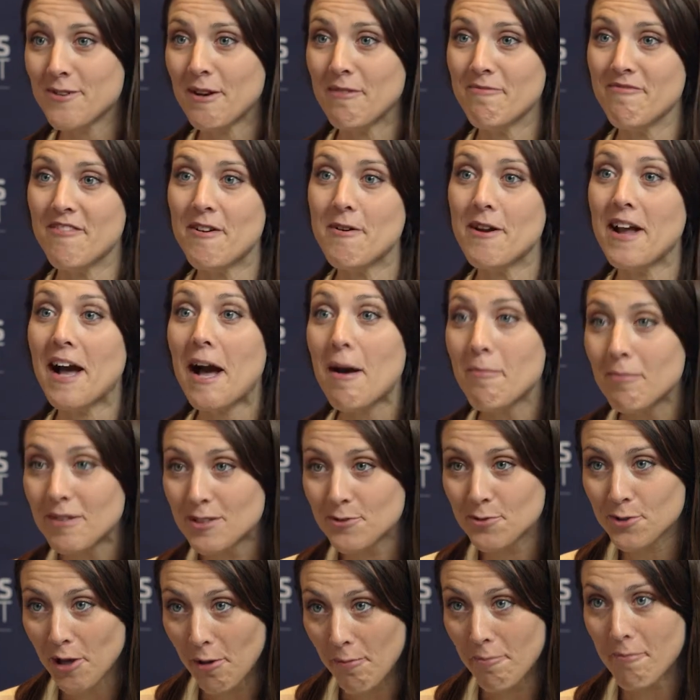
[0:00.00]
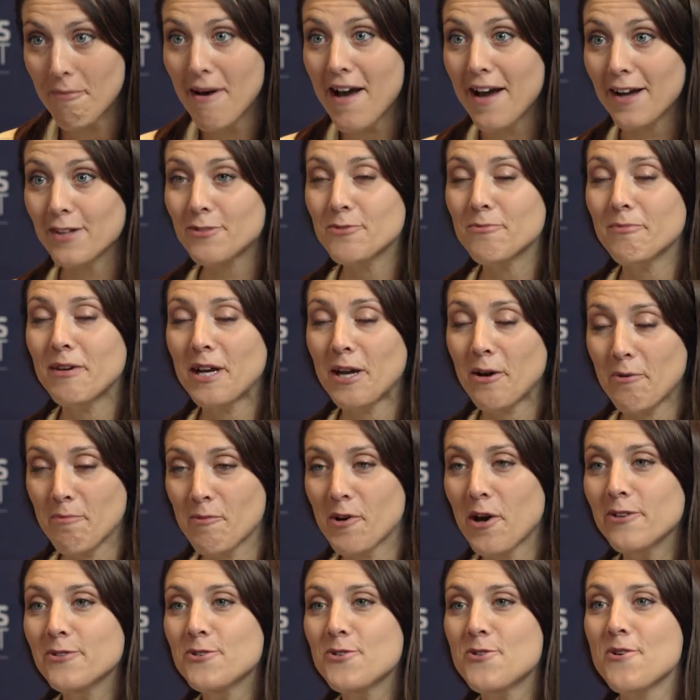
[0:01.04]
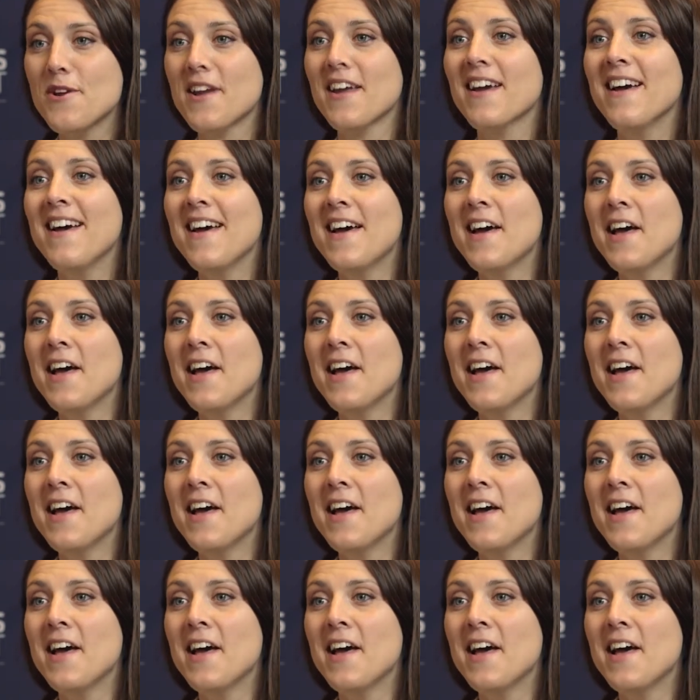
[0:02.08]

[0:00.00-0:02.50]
so I'm very happy to come back to my home country.